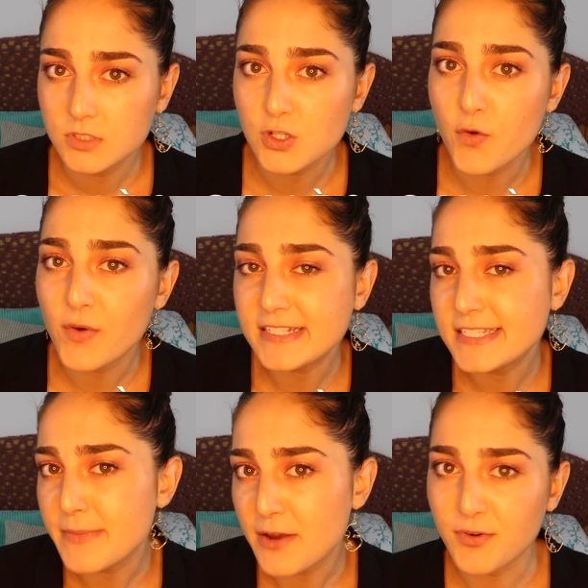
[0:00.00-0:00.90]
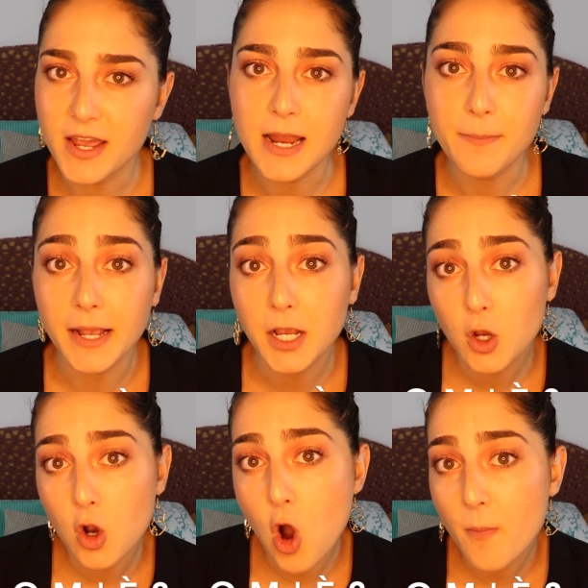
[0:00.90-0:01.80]
So if I see my friend, I'm
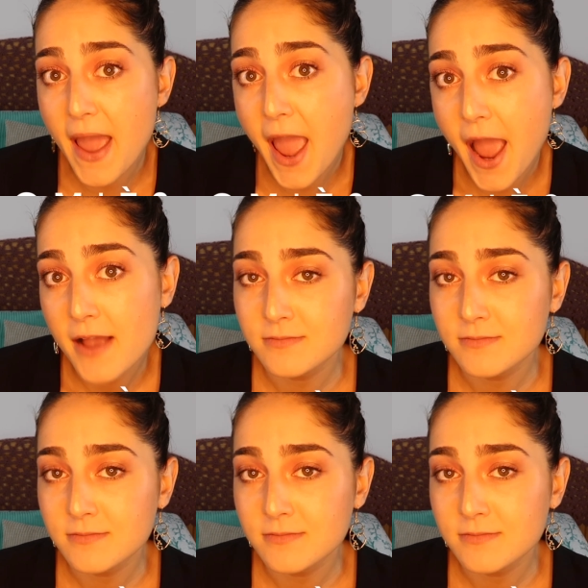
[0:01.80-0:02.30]
like, come?